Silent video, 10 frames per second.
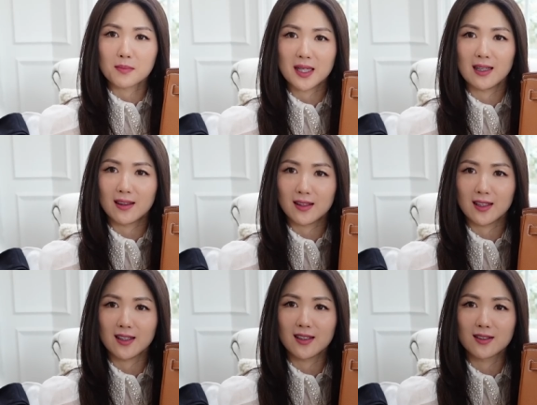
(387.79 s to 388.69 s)
minute
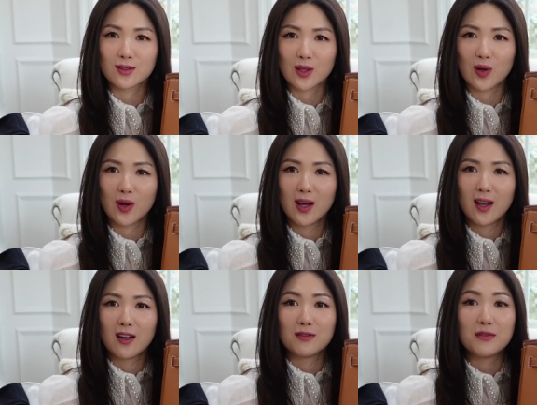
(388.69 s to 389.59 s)
thing. So
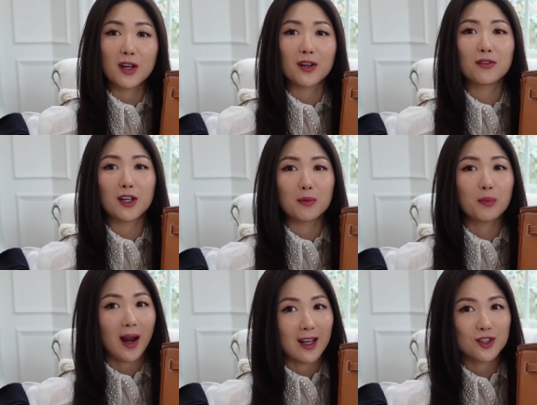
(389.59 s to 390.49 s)
very very
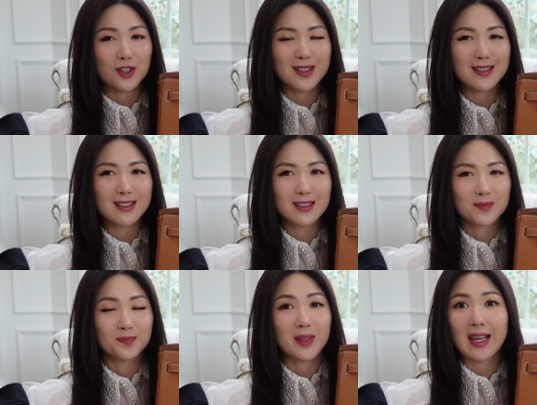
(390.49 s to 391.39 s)
precious.
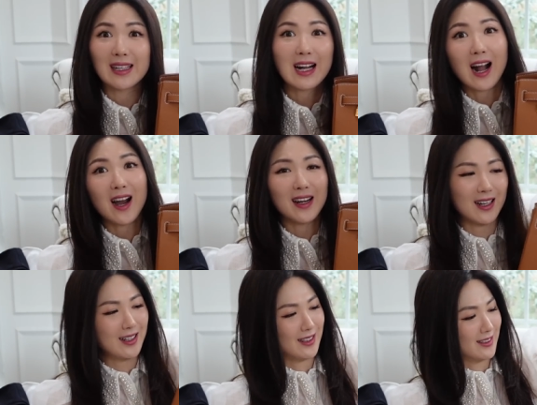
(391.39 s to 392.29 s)
I
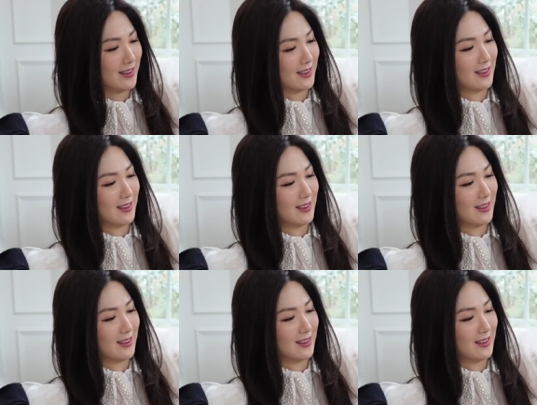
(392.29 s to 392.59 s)
got it.